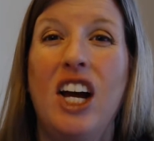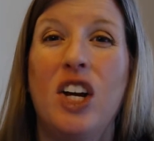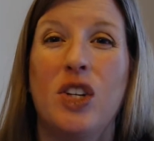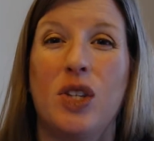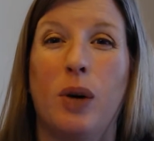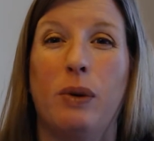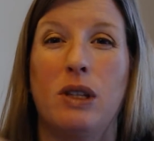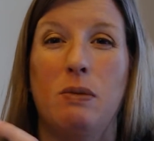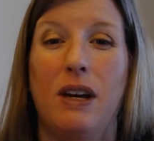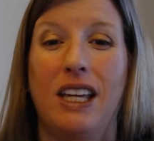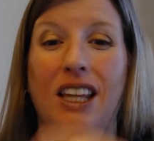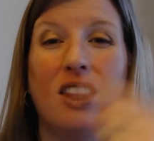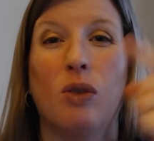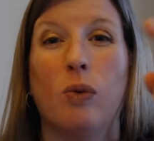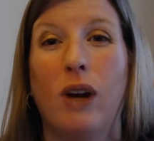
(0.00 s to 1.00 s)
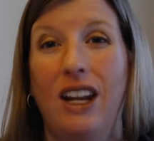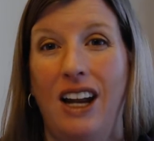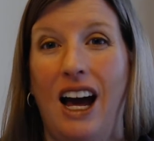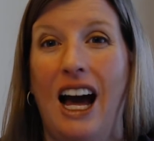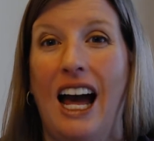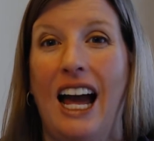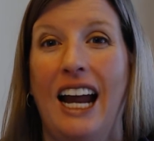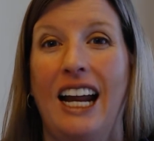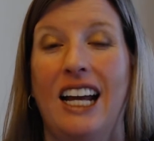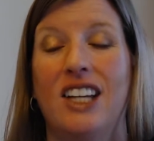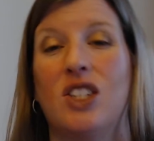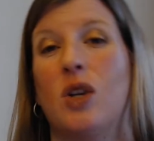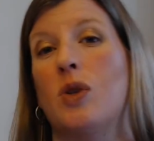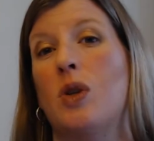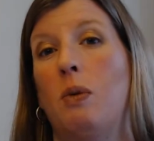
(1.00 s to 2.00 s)
So what's making the rent high is
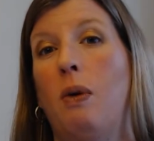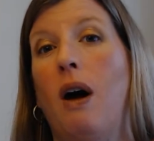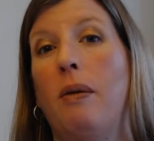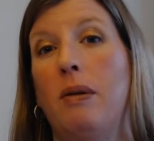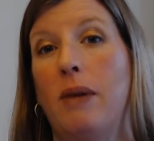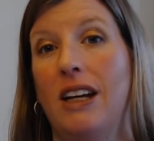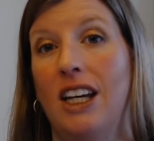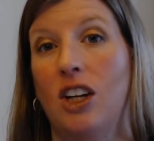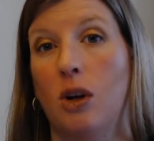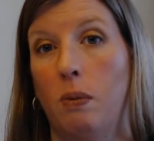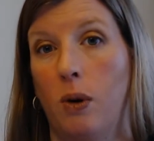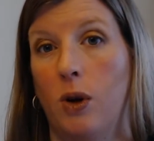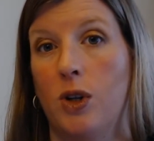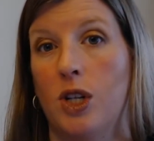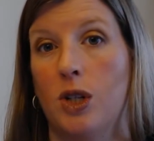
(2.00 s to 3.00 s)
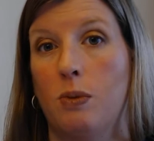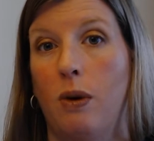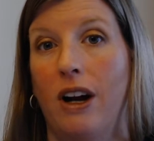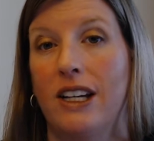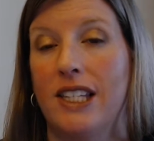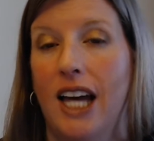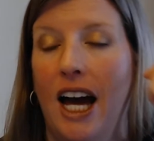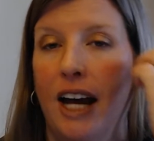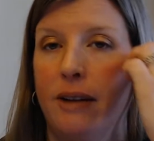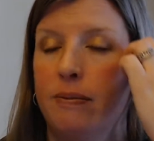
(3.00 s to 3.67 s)
also probably making your purchase price high.